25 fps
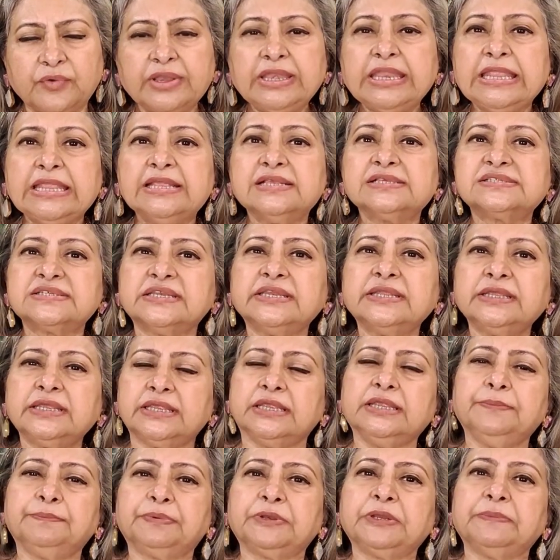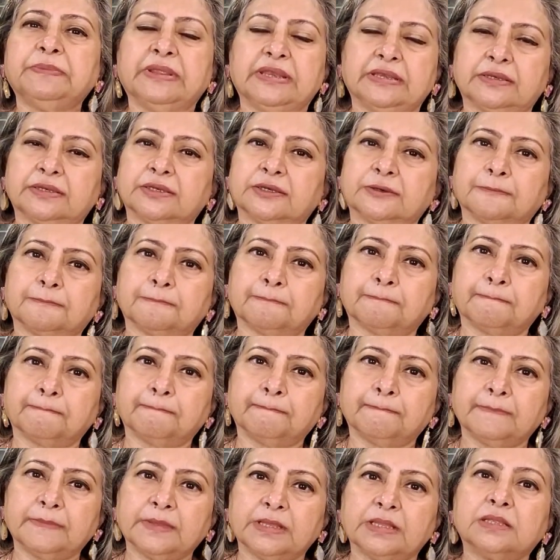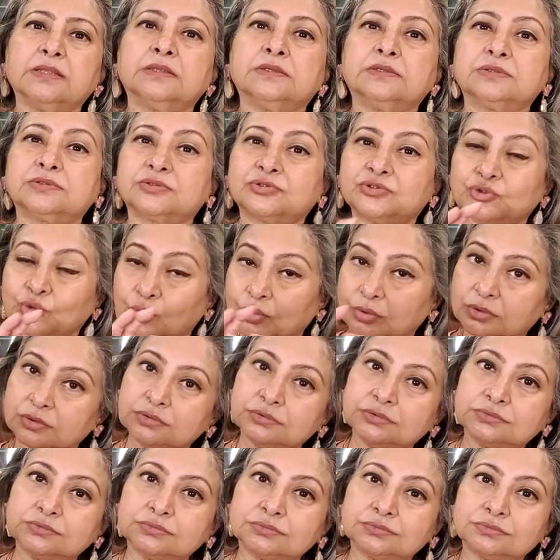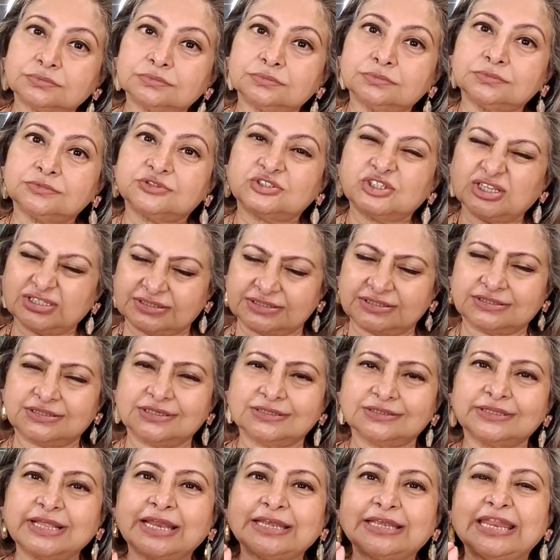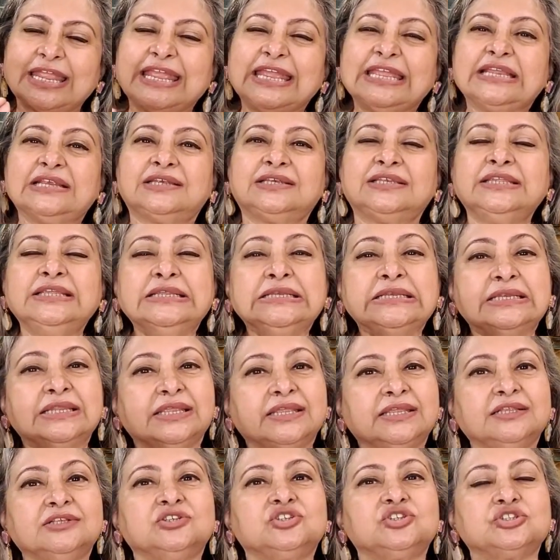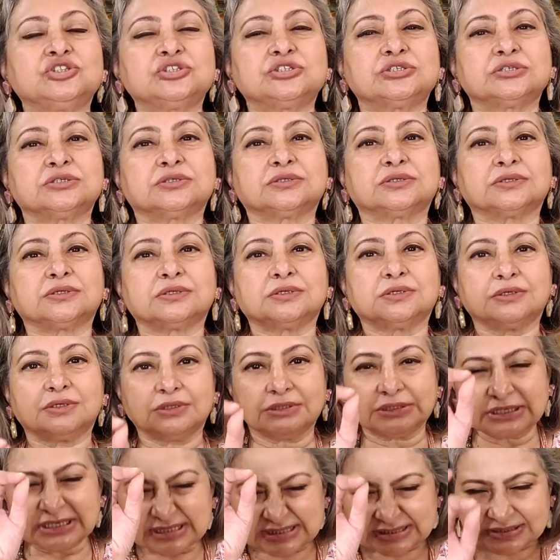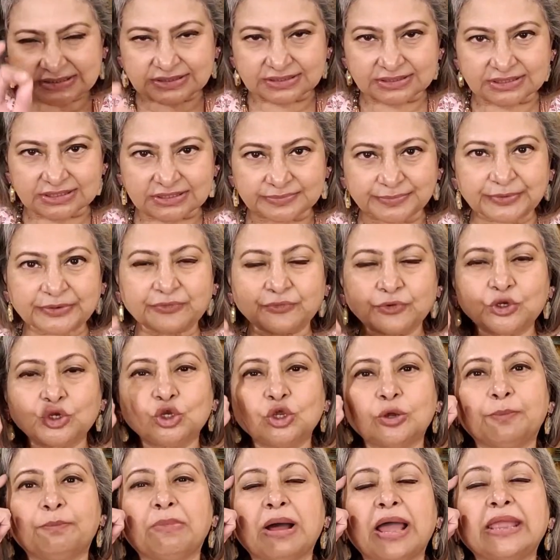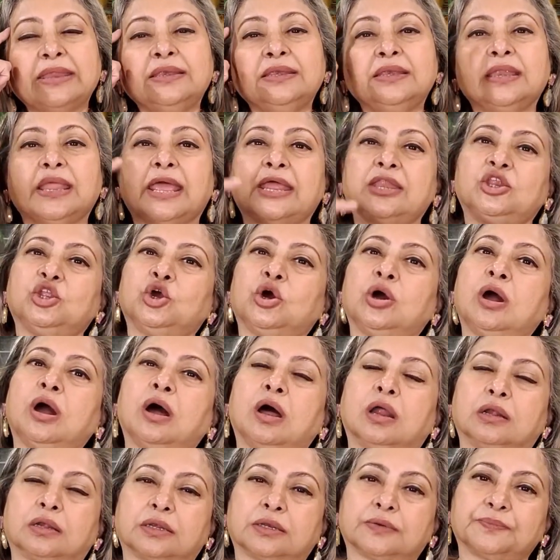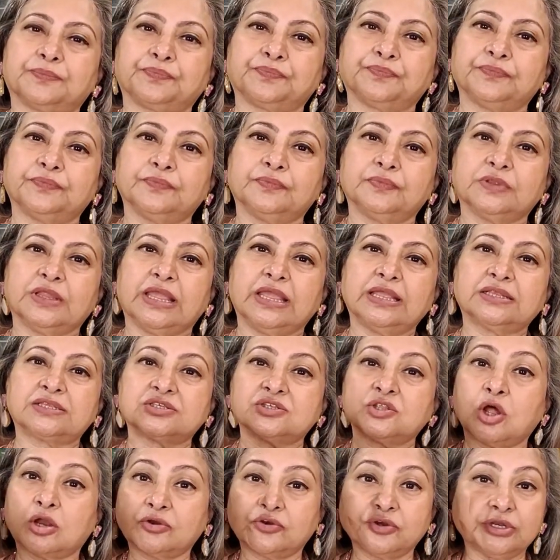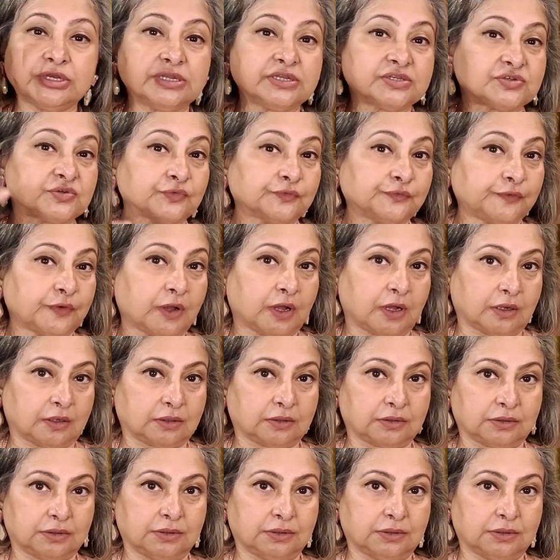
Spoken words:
Very easily implemented. So just that 18-inch distance between your mind and your heart. It's not really so far.